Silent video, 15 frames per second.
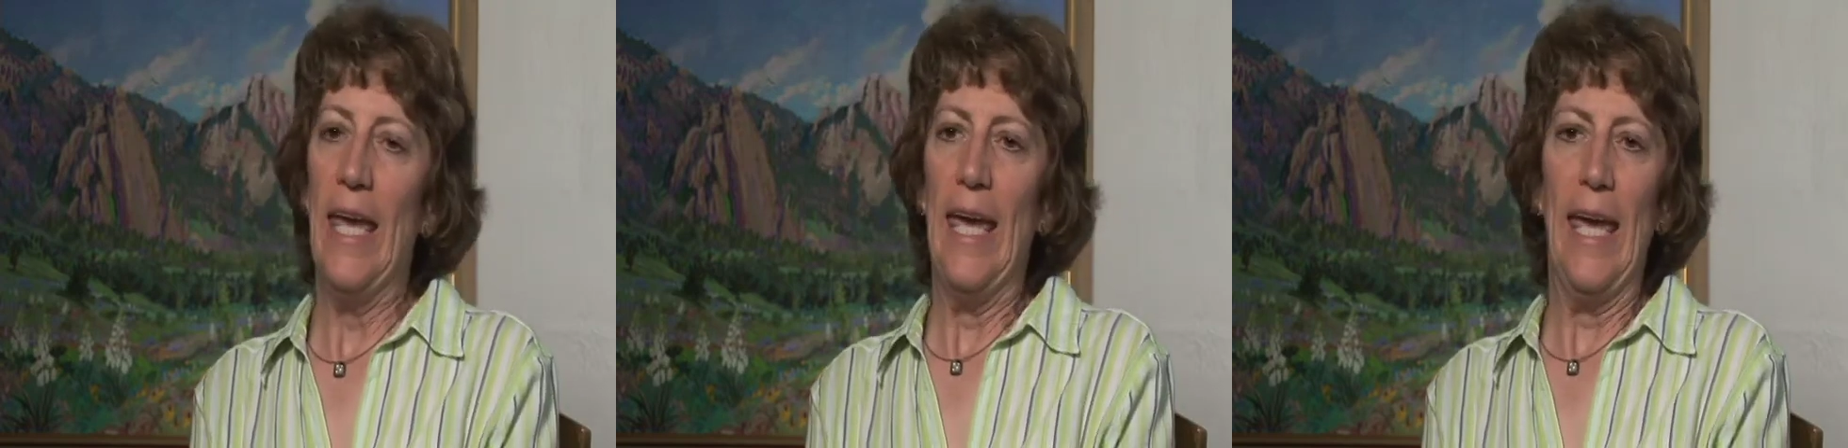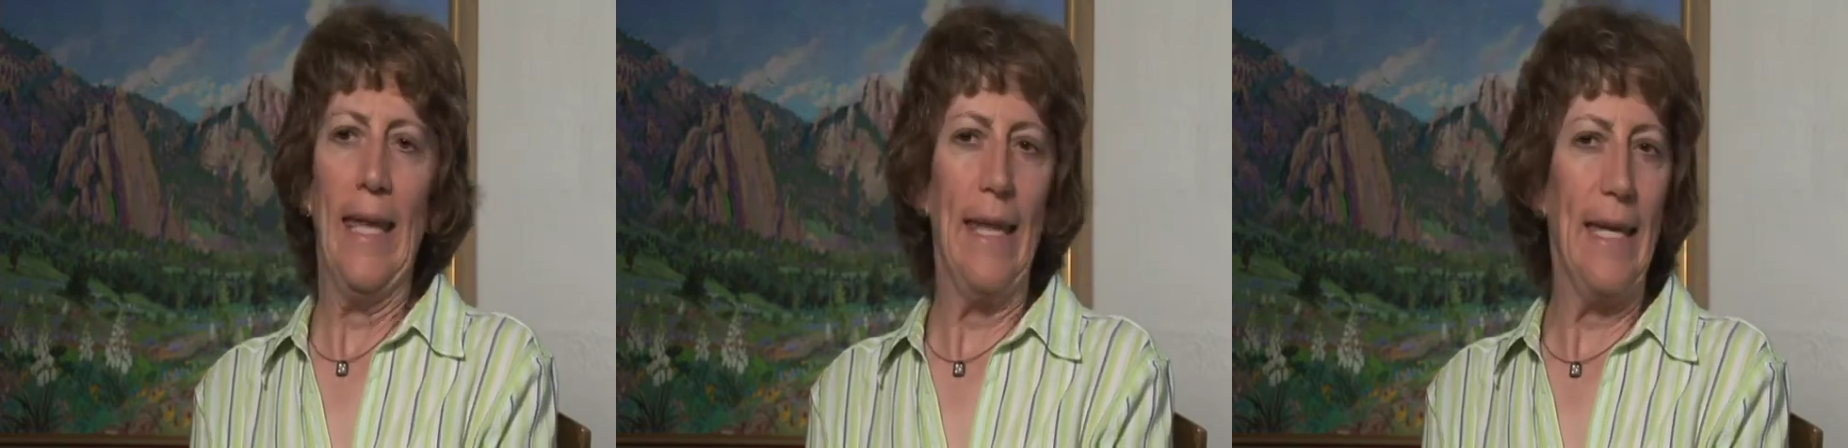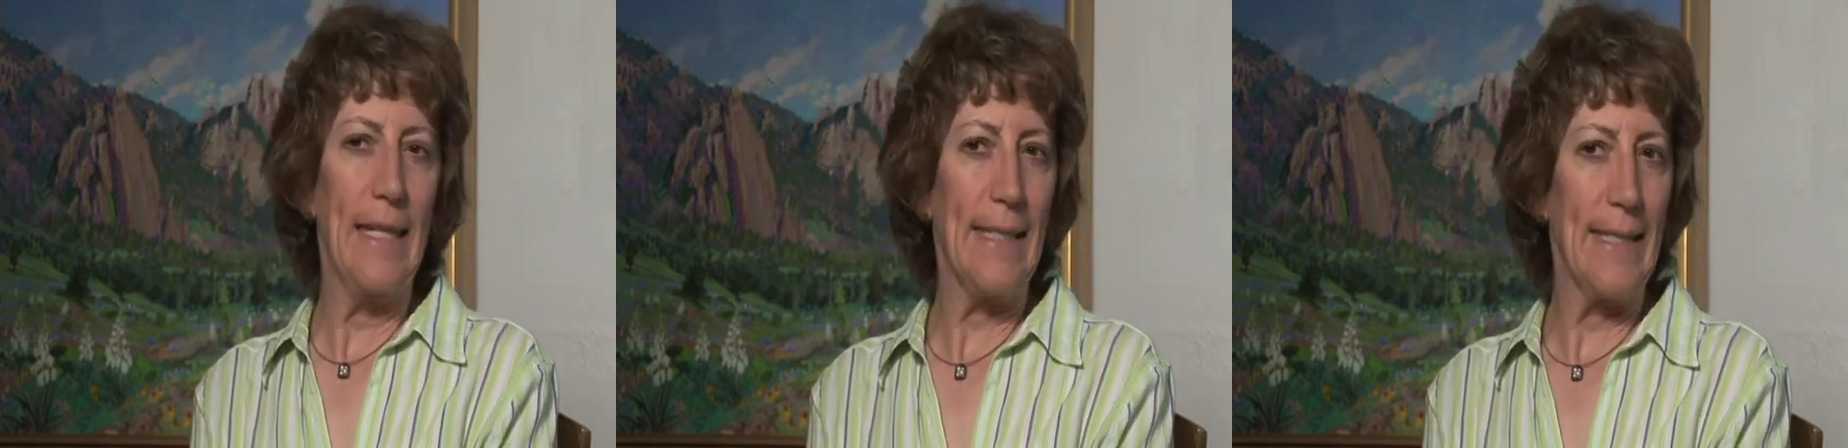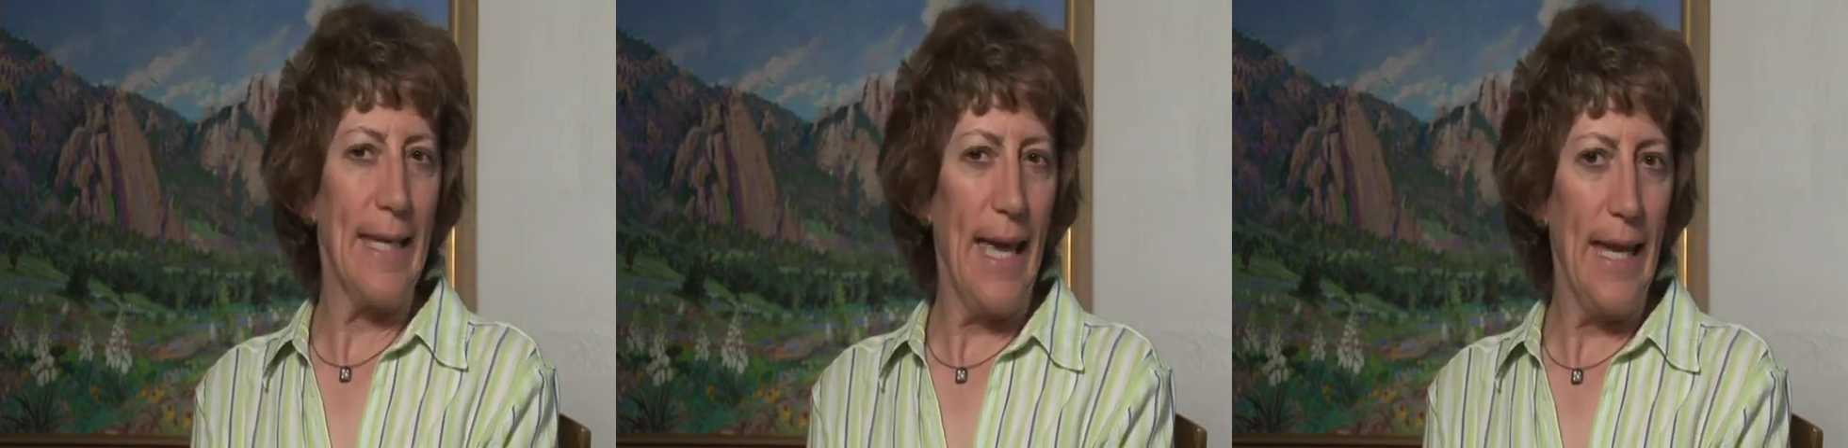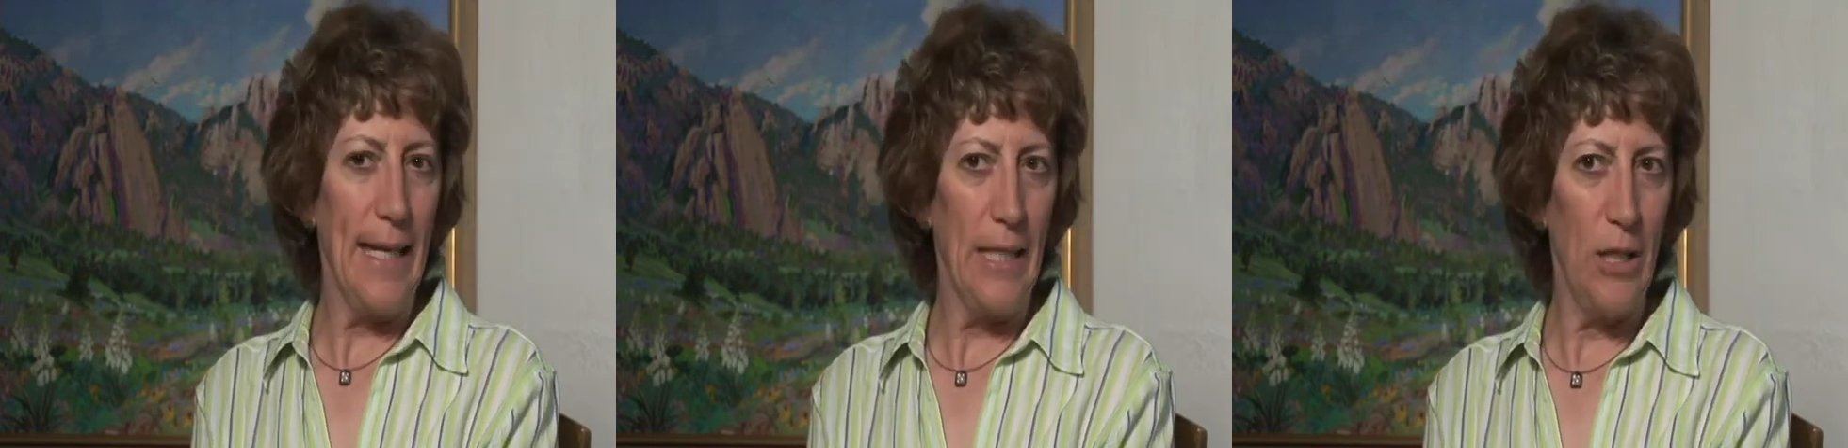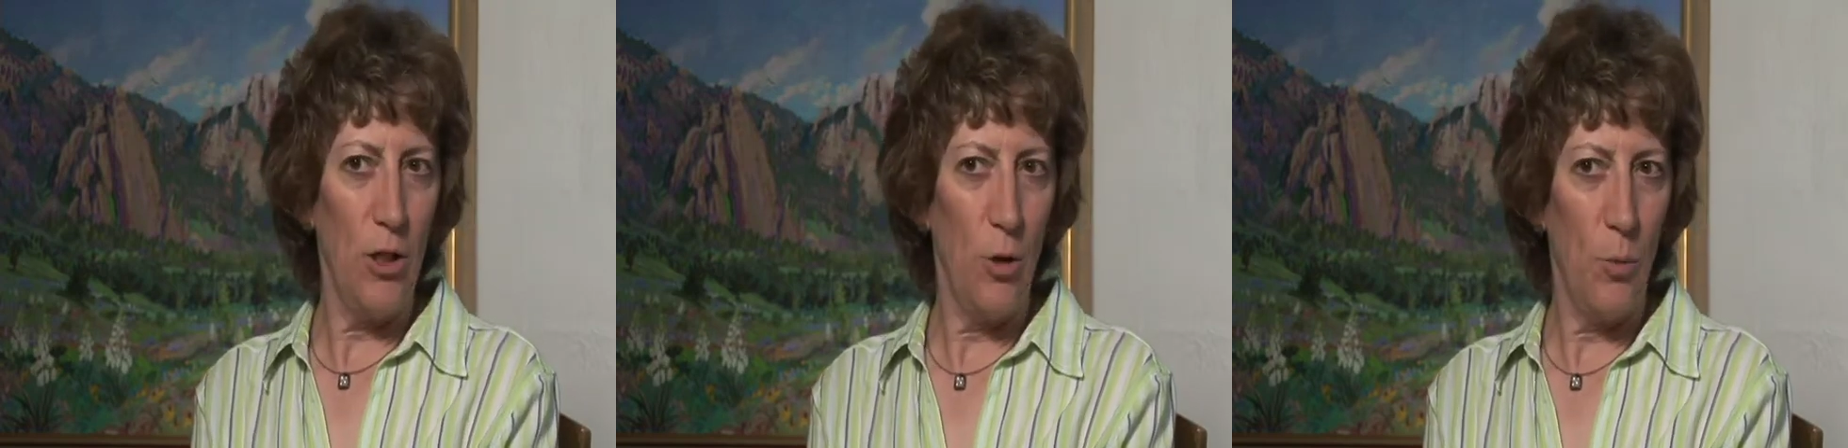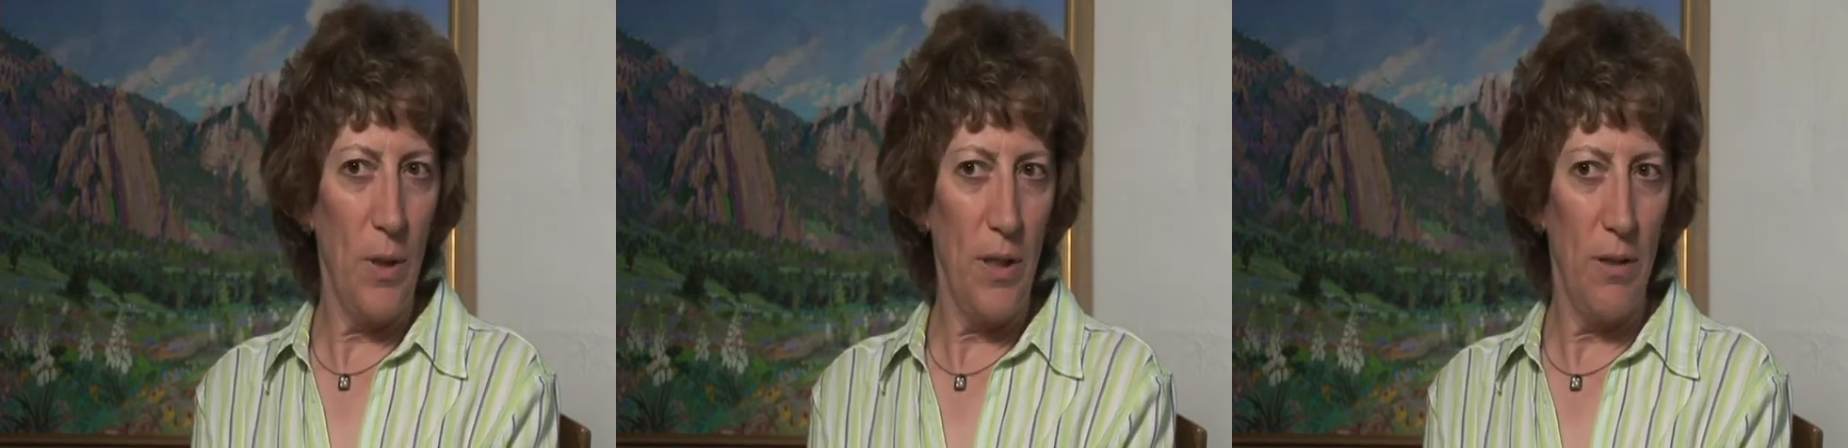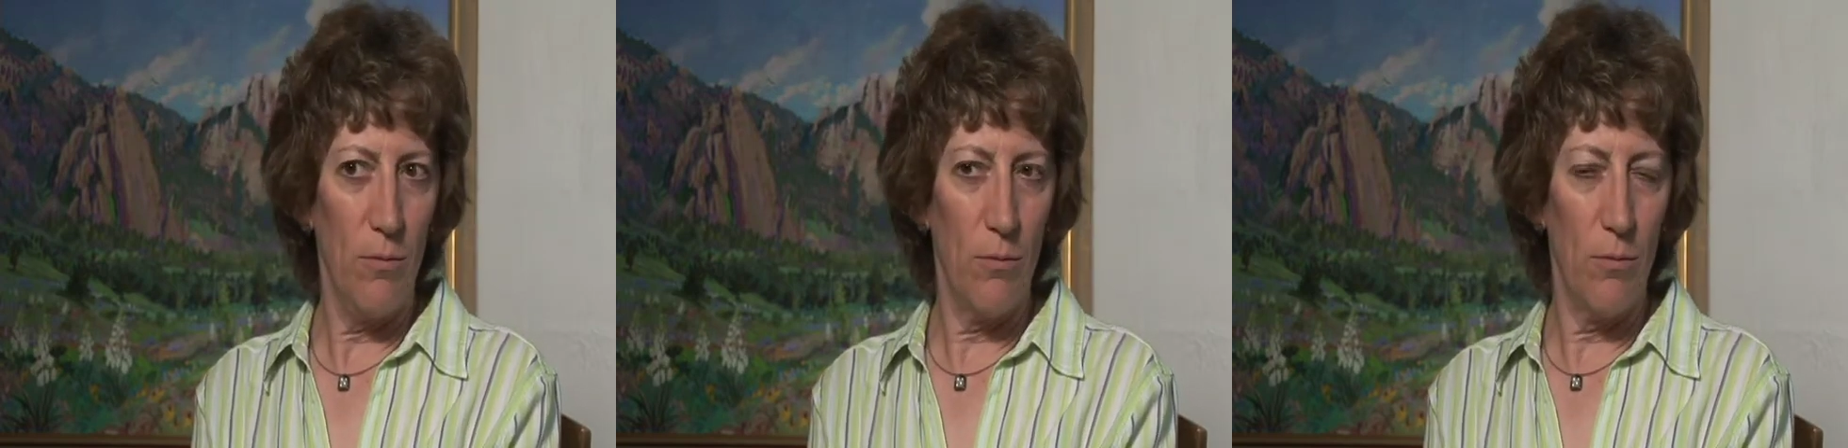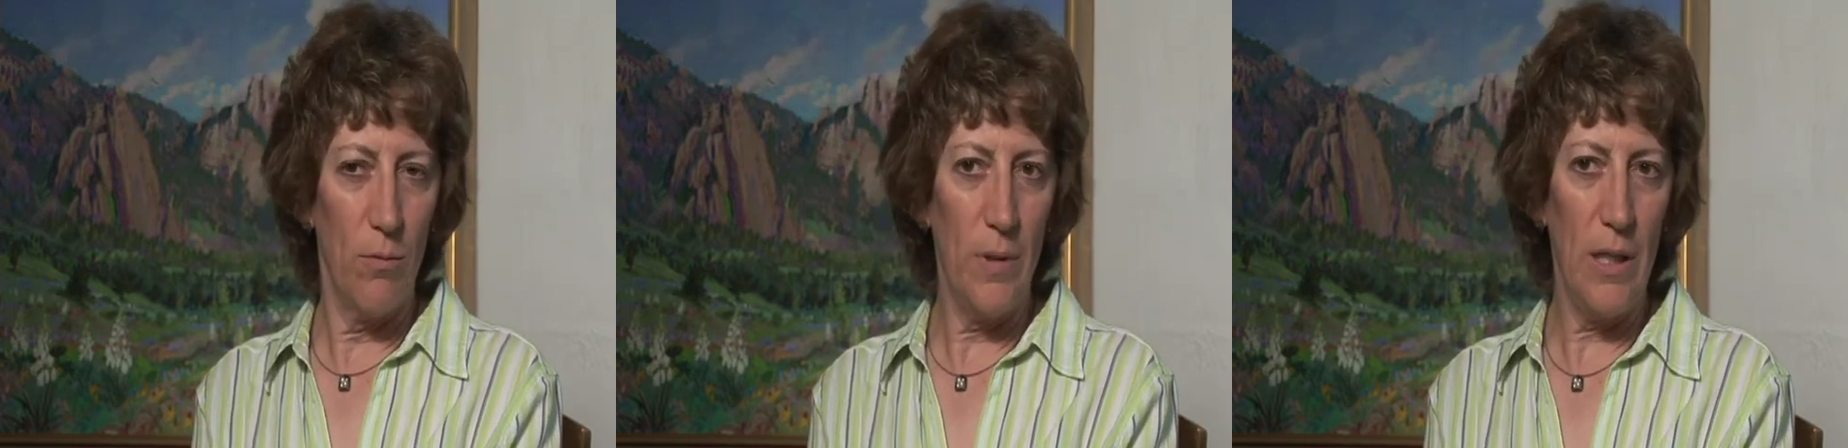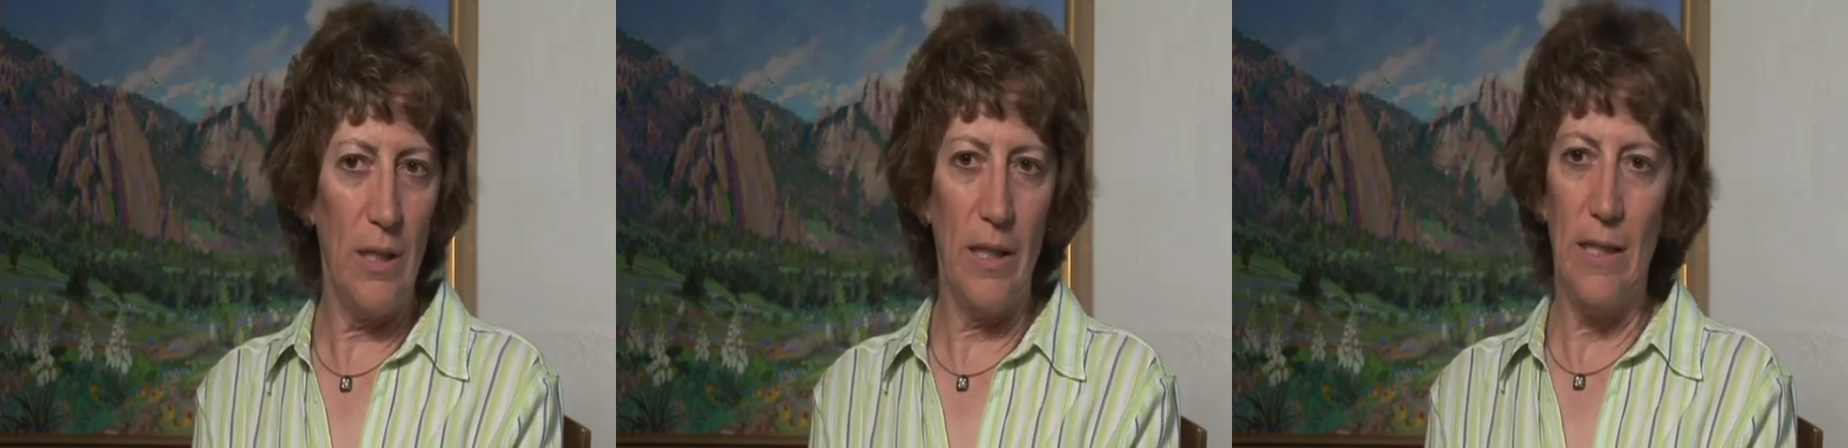And they decided,
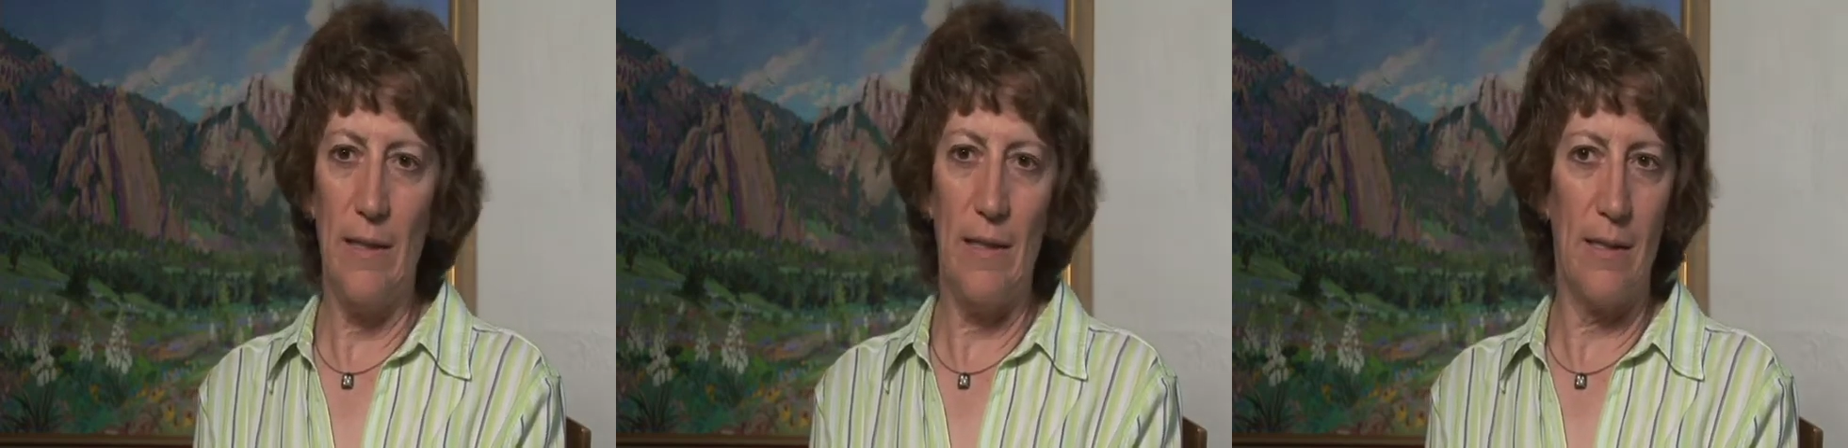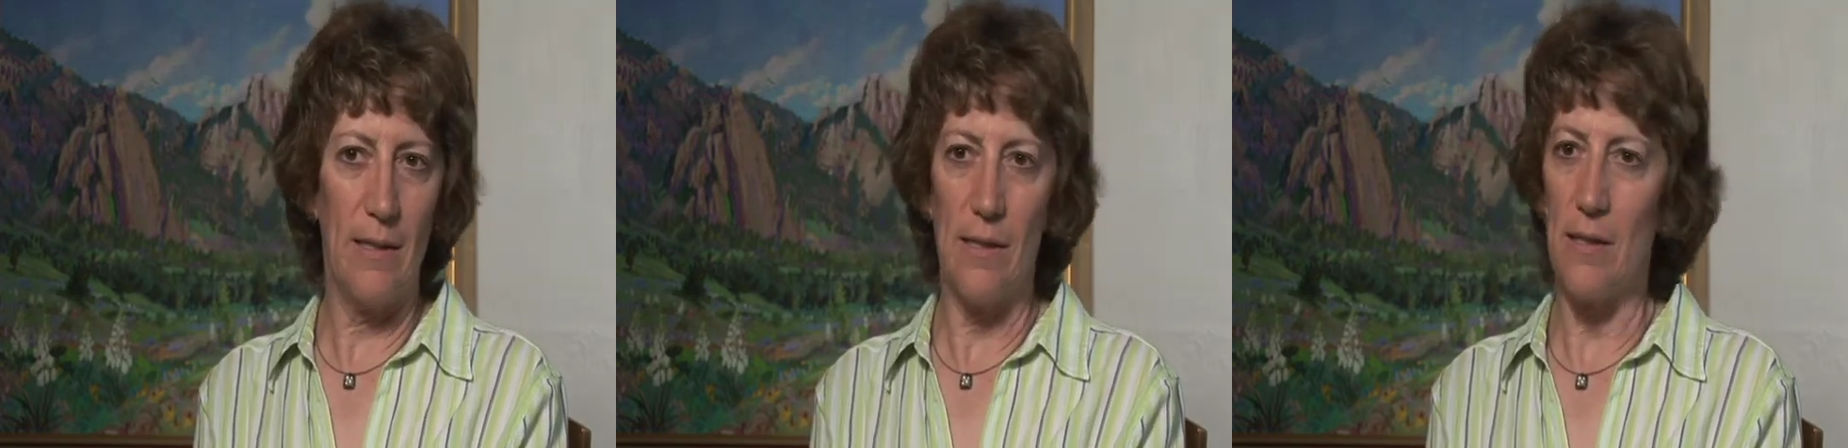this